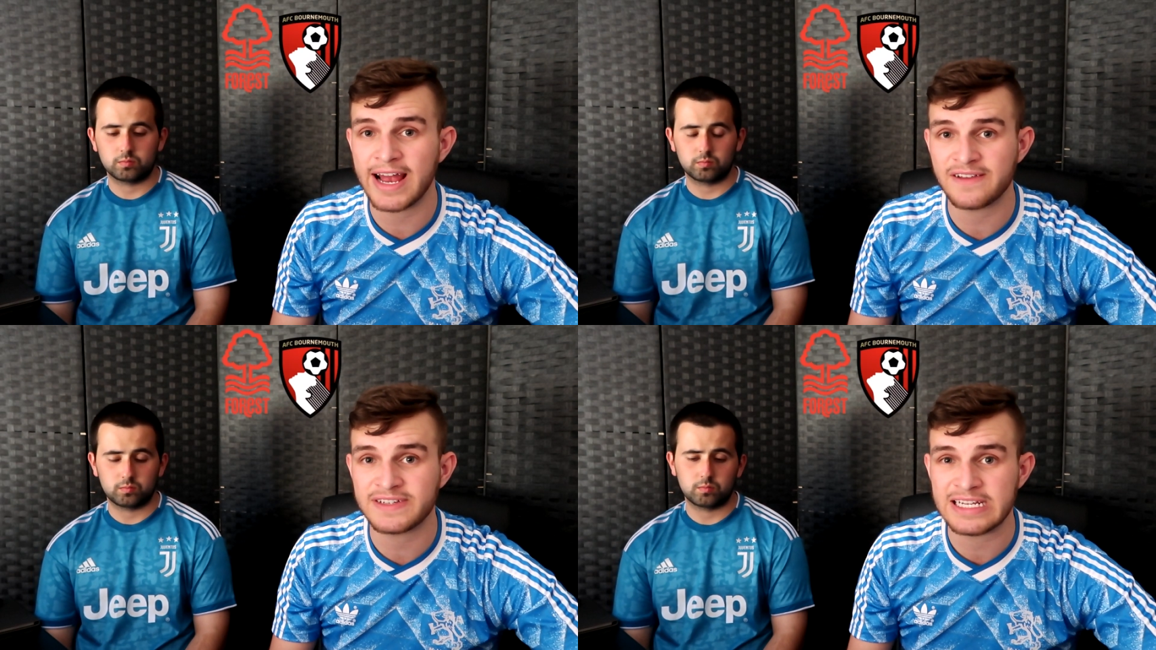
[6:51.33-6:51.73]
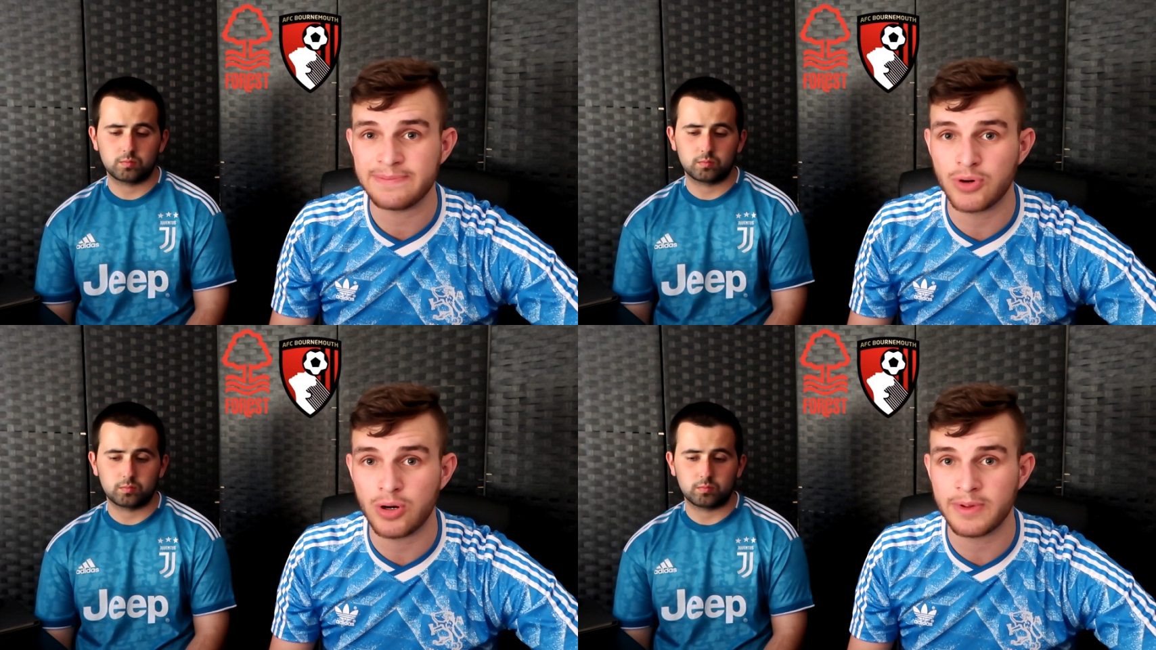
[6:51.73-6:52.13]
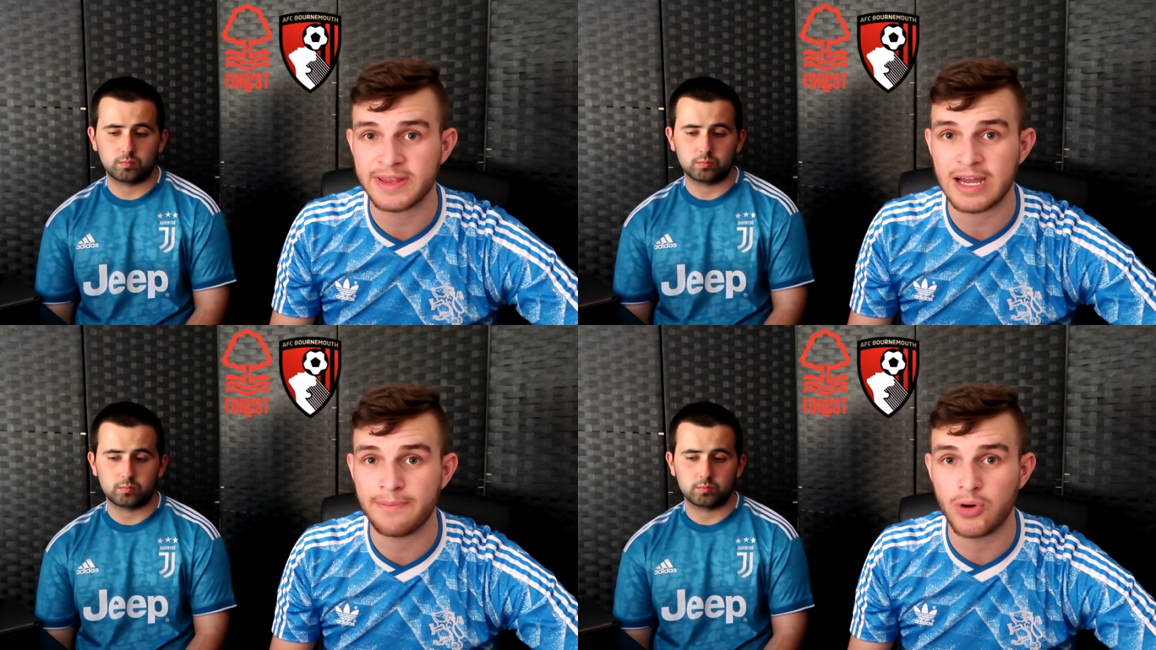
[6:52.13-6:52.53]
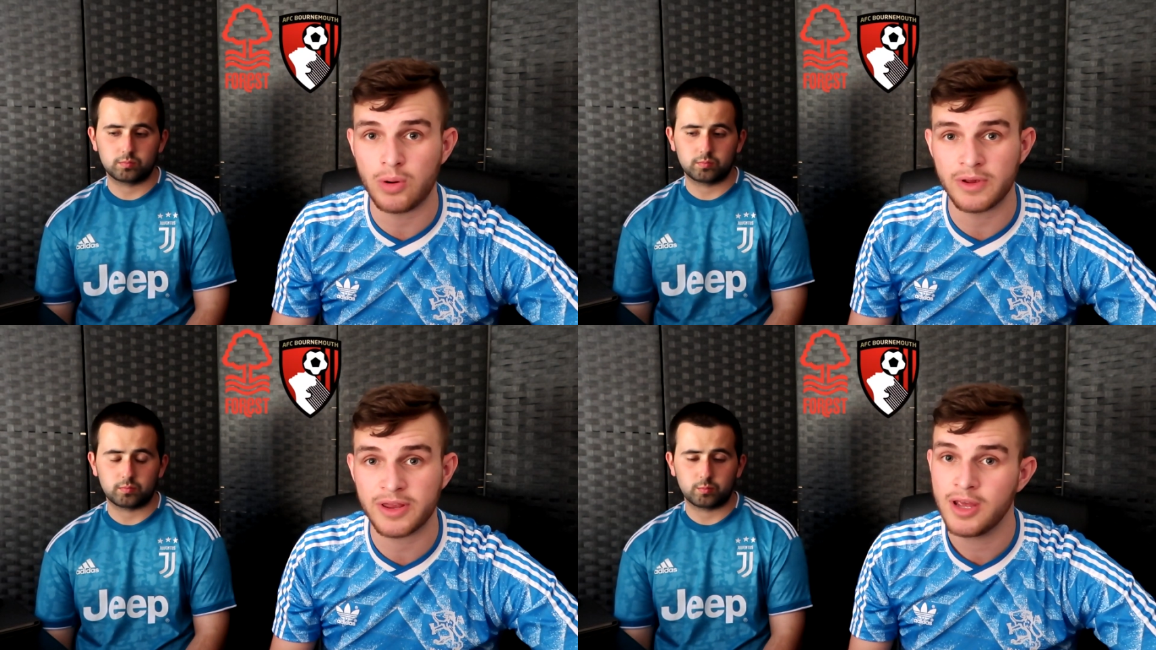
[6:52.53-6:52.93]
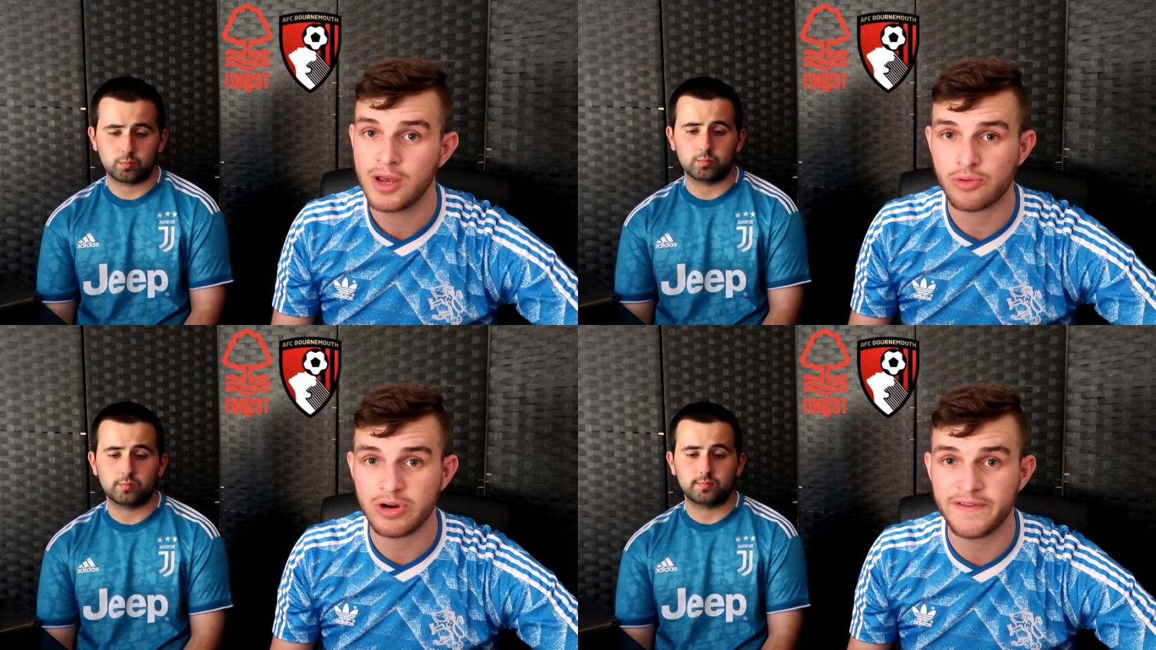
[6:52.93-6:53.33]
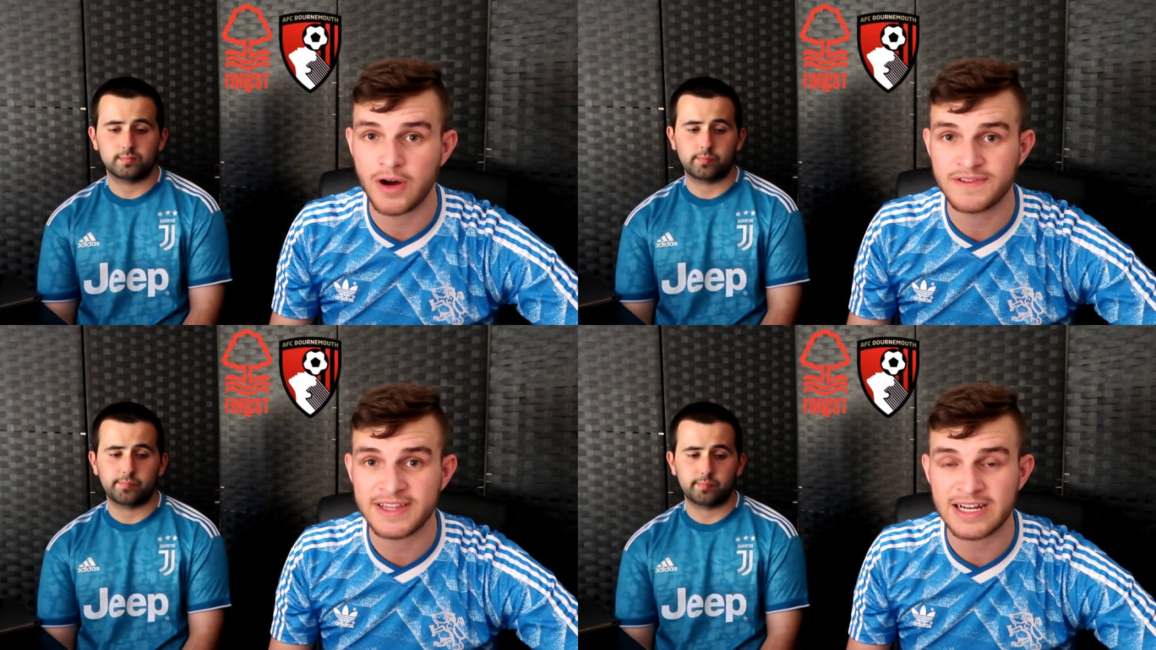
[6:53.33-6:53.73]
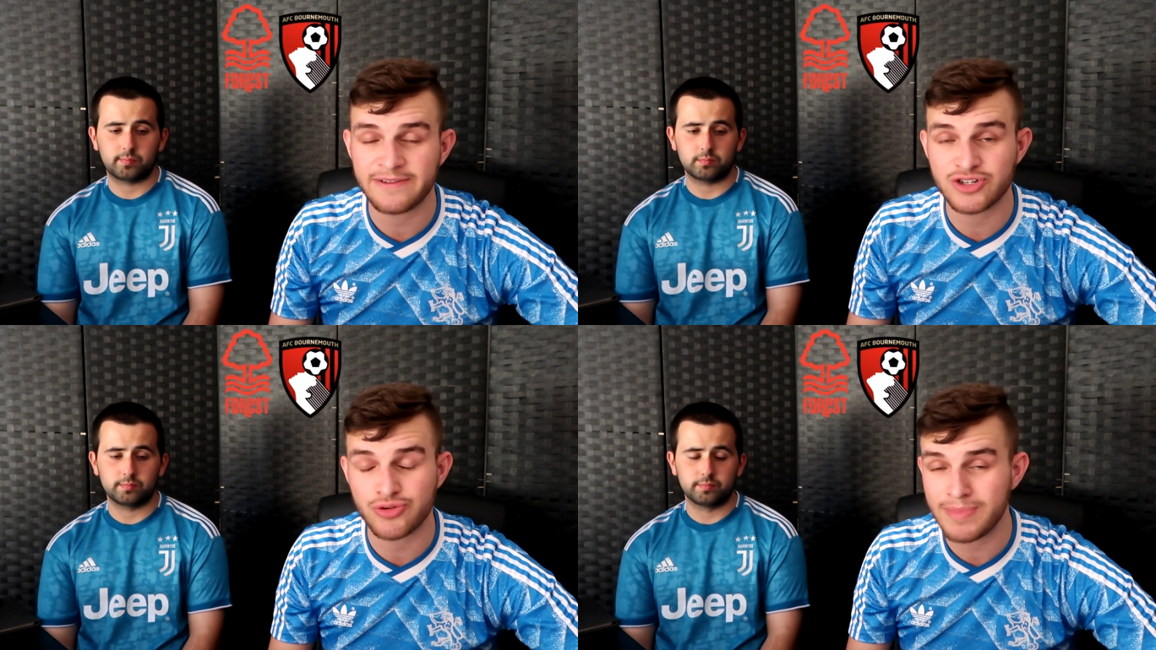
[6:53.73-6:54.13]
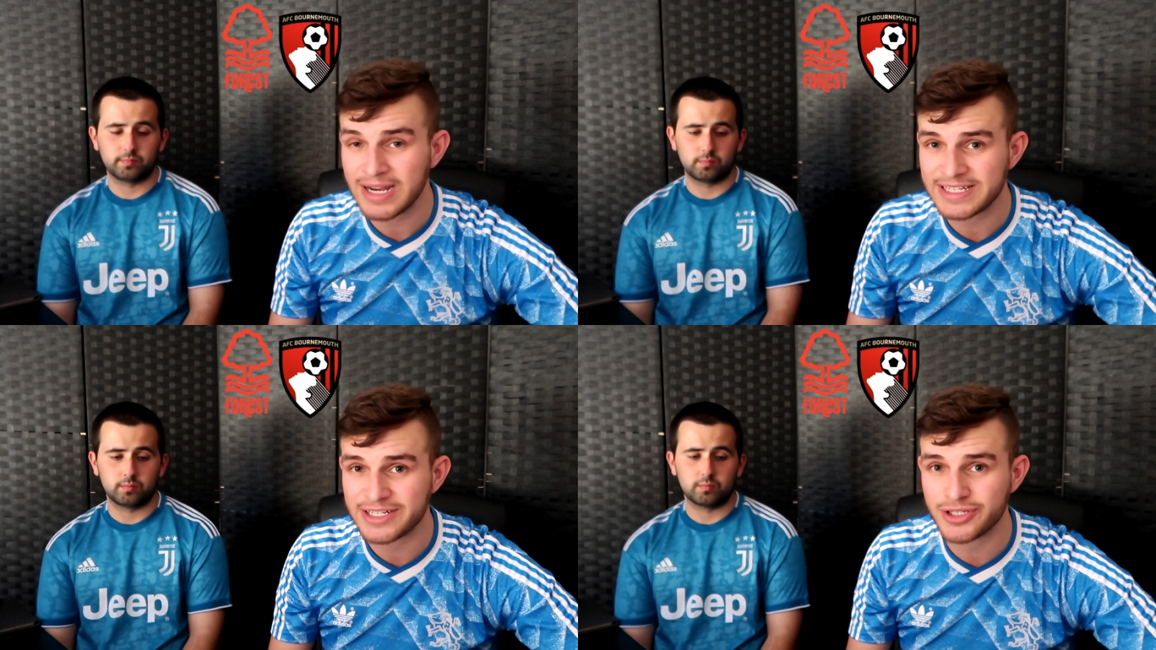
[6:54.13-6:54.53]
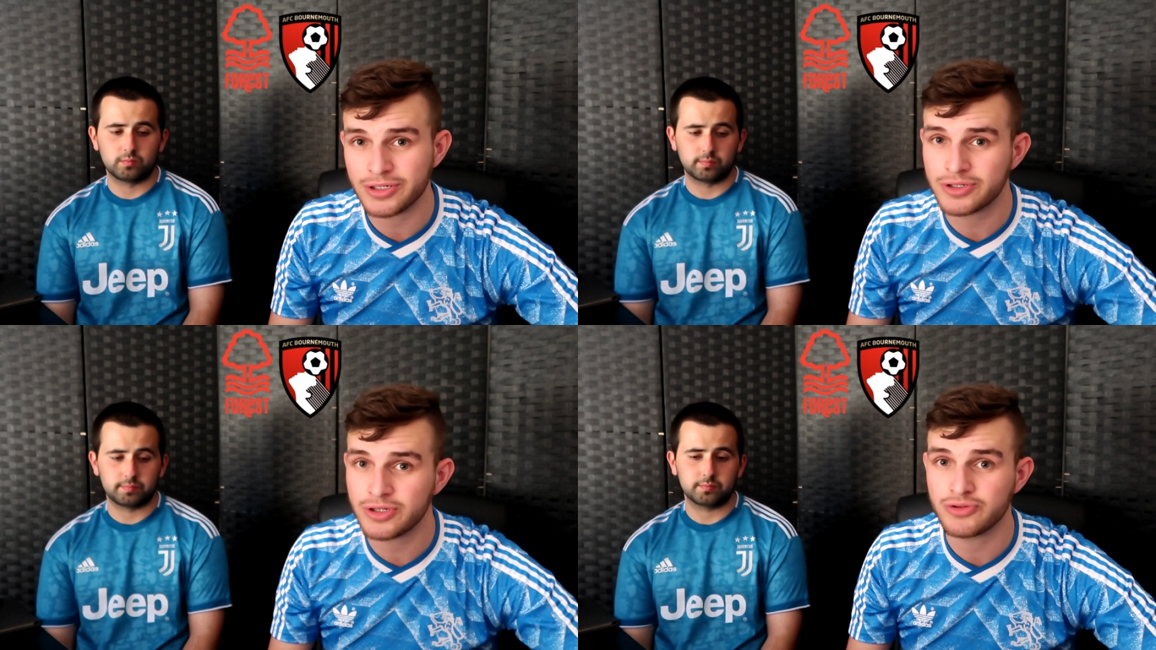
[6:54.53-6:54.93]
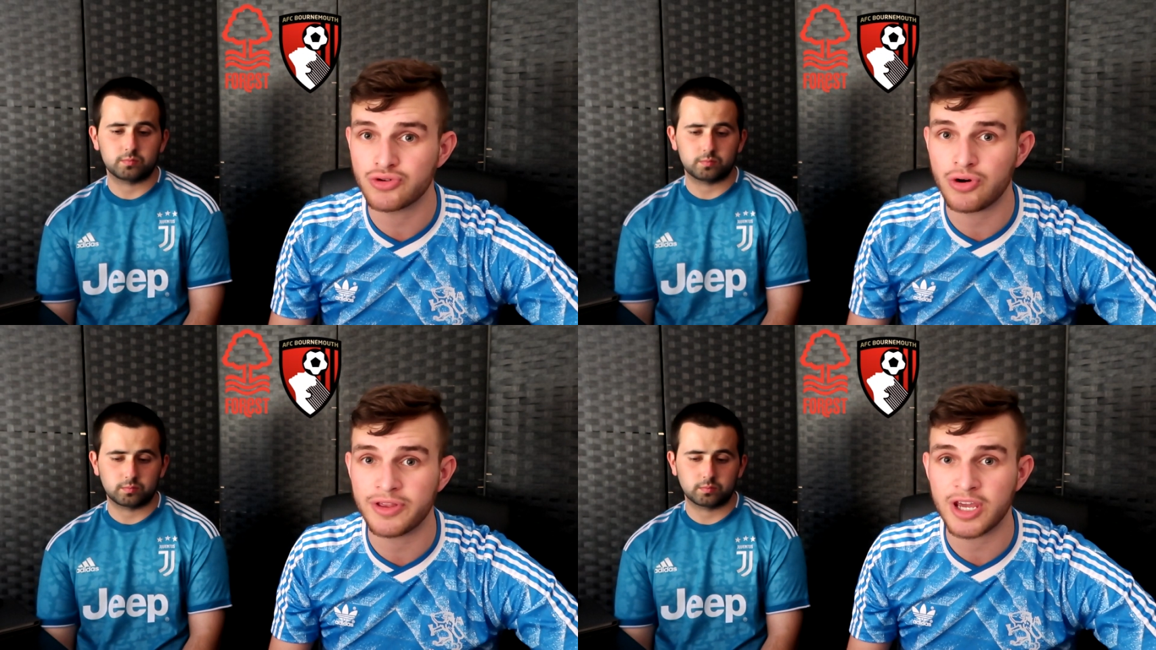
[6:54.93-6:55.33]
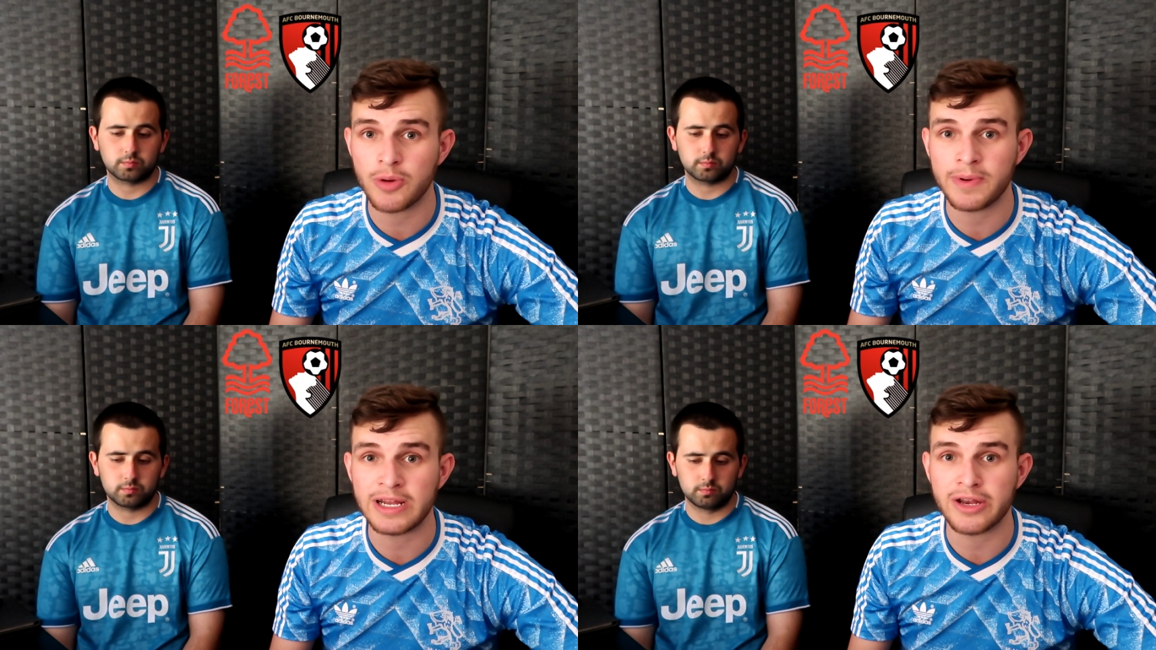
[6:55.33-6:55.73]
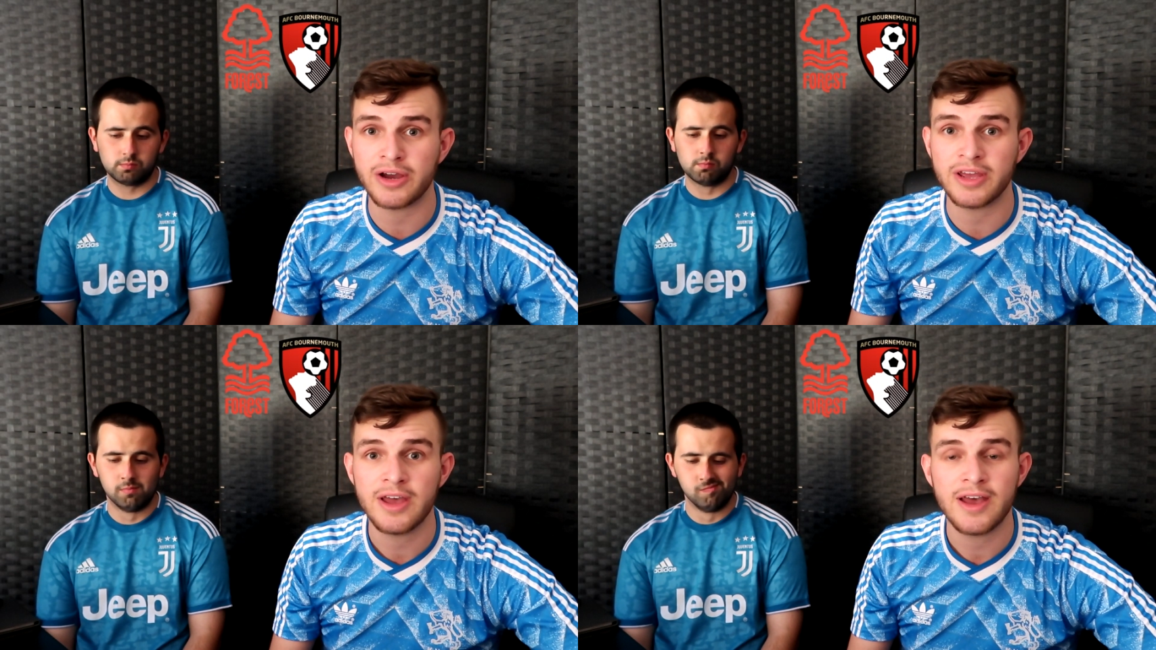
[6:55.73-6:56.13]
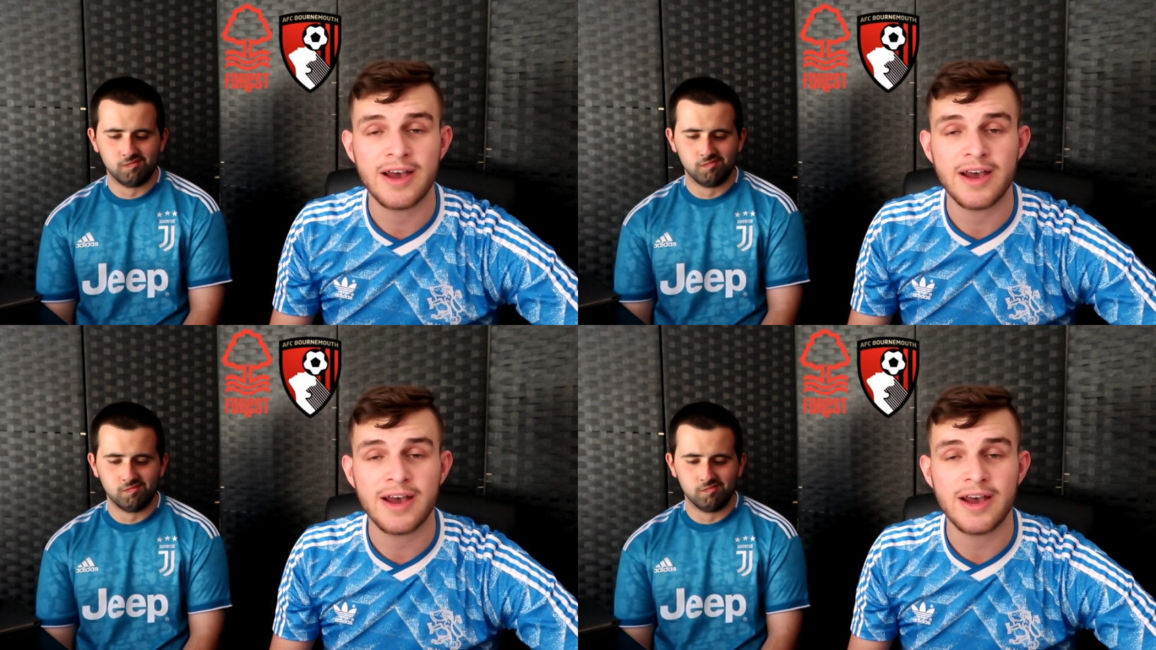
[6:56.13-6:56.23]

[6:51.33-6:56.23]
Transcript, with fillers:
Speaker 1: AFC Bournemouth. Now Bournemouth were involved in that dramatic 2-2 draw on the opening night